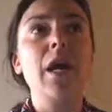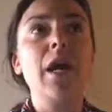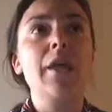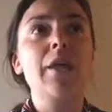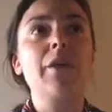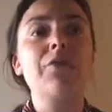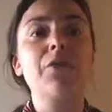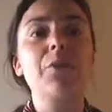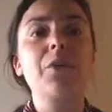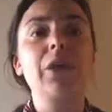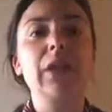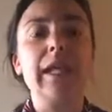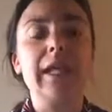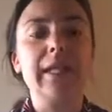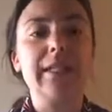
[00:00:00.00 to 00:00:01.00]
think from the
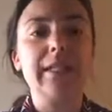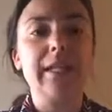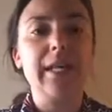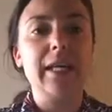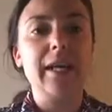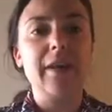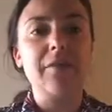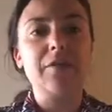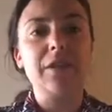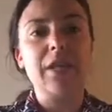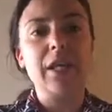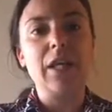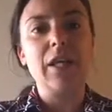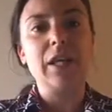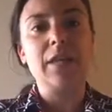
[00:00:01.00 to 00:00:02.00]
latest data I've
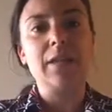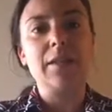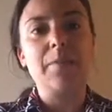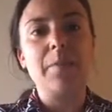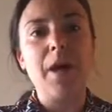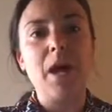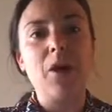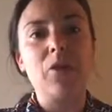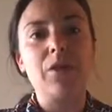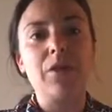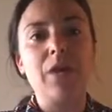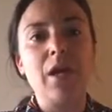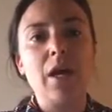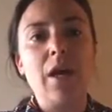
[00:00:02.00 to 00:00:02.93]
seen, it's about